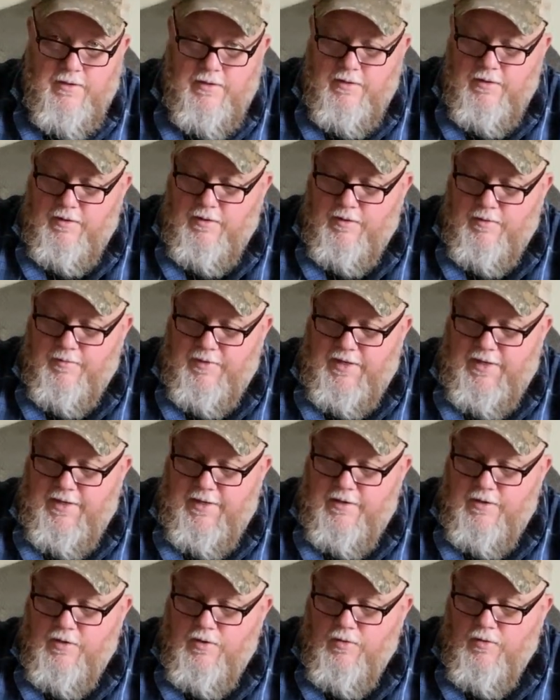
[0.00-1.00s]
I
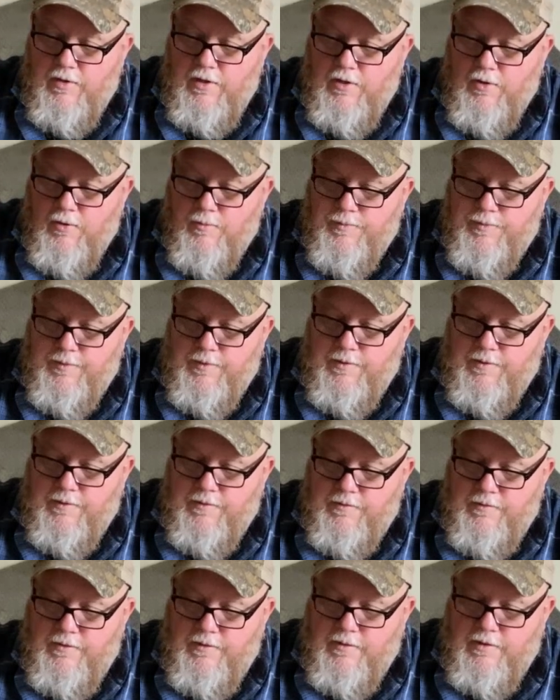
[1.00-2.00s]
had to go help
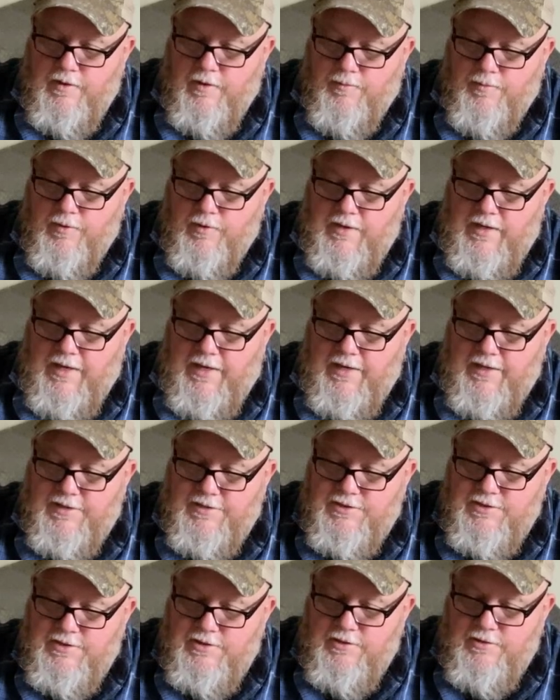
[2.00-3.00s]
a couple
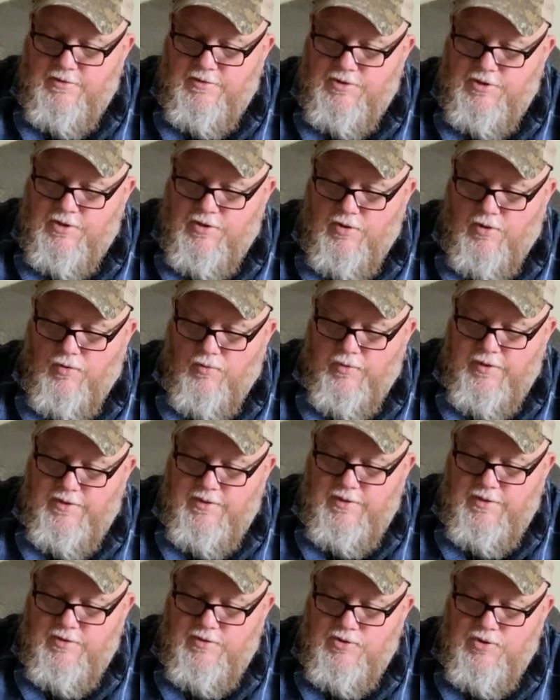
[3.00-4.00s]
guys years ago. We
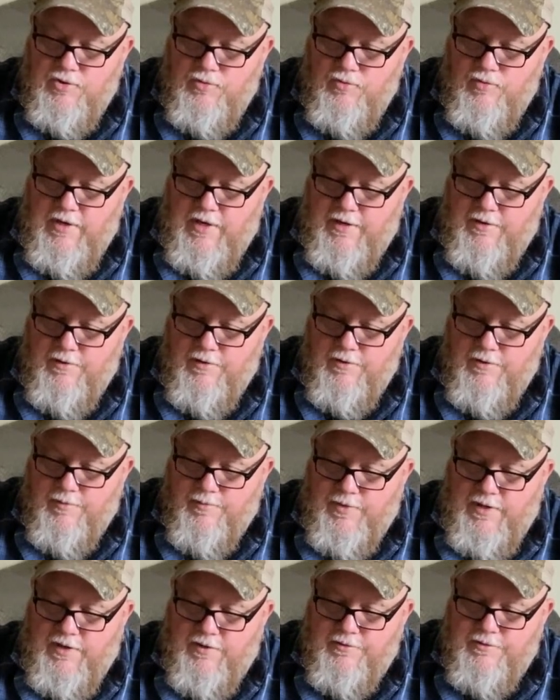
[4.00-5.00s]
did 2
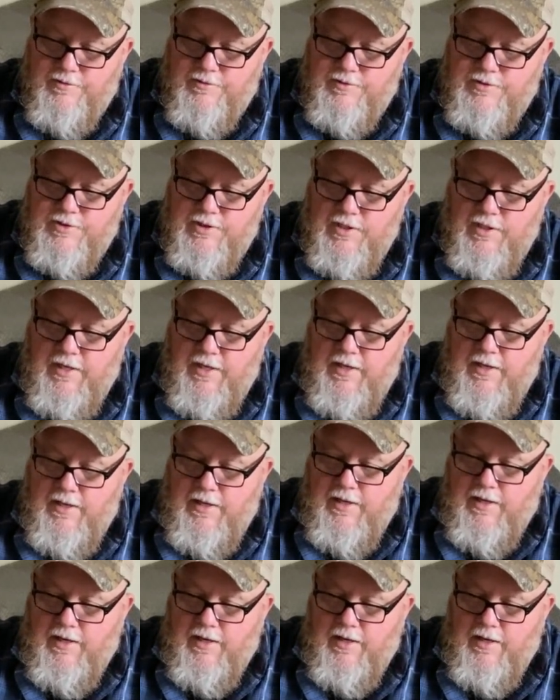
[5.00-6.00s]
900-pounders,
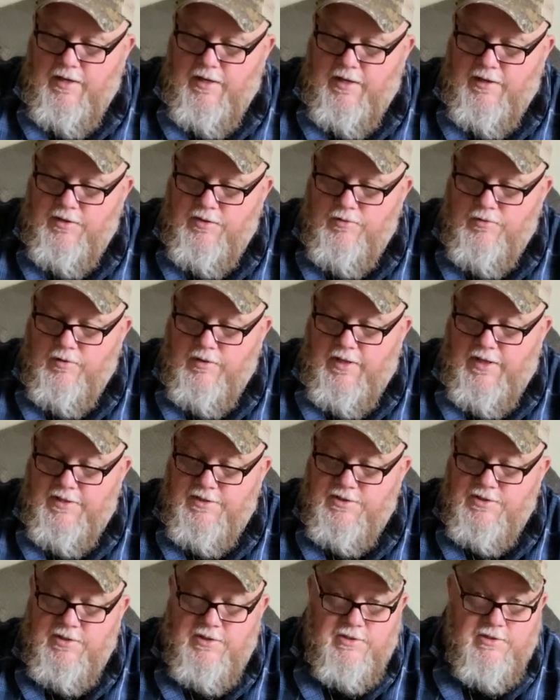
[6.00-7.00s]
and I
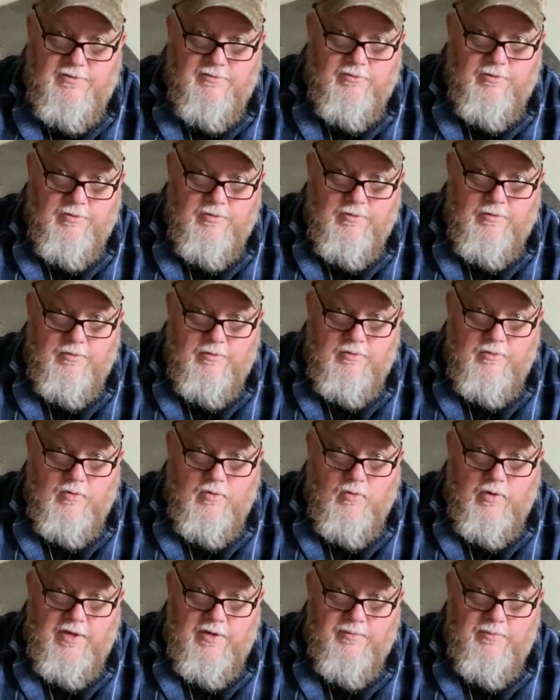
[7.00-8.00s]
utilized this for
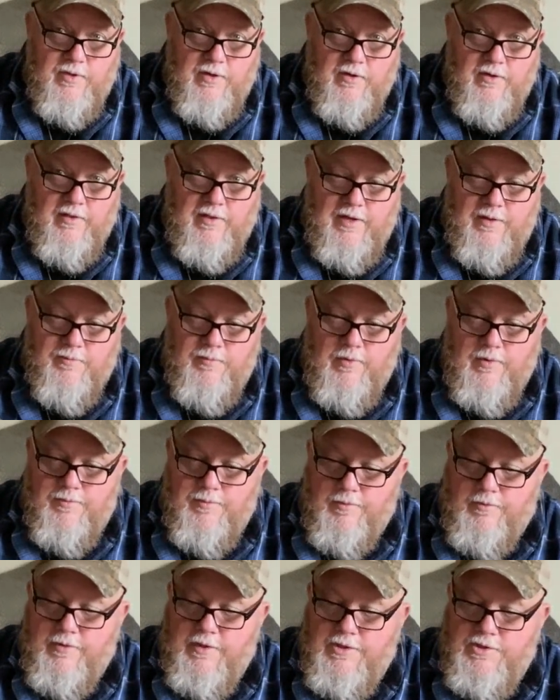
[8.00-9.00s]
quite a bit of that
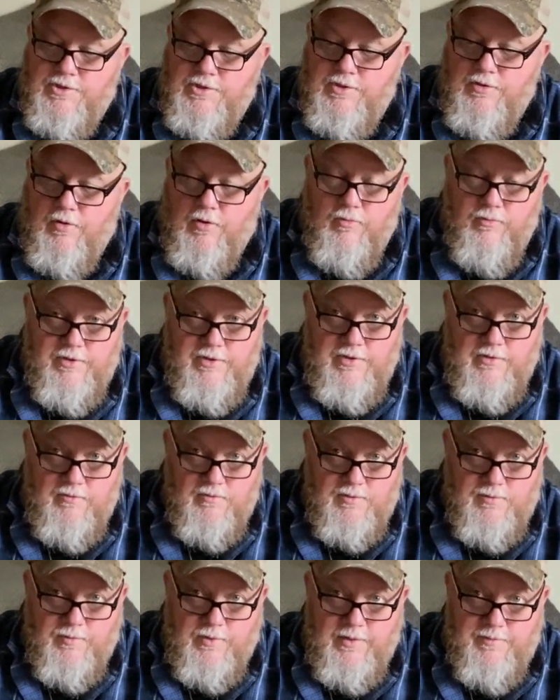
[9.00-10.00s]
preparation. All we did
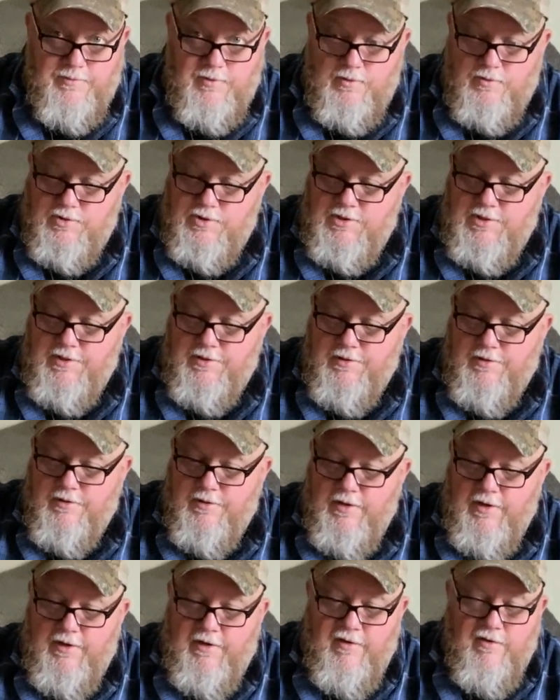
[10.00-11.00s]
was prep those
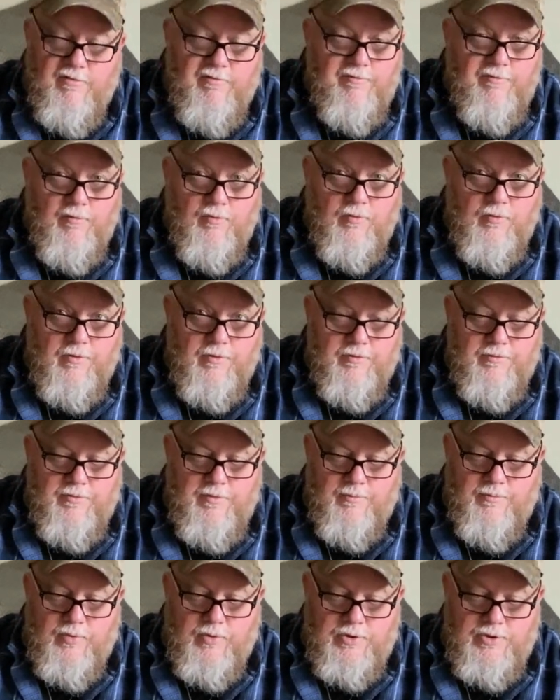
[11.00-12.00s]
steer for the
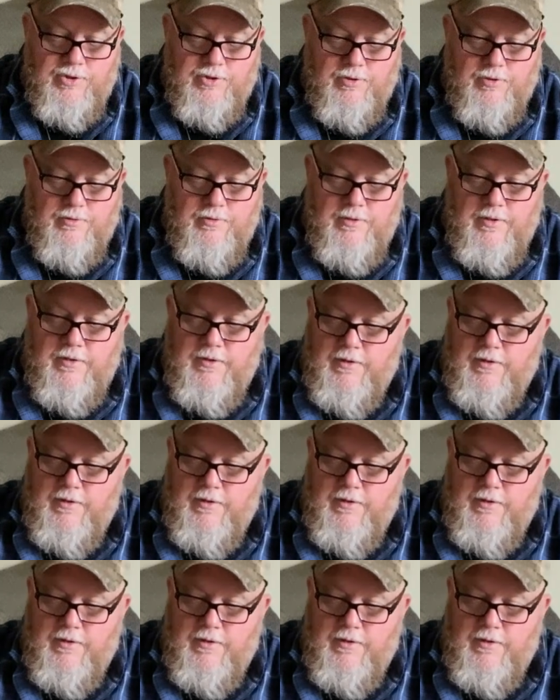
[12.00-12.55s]
butcher.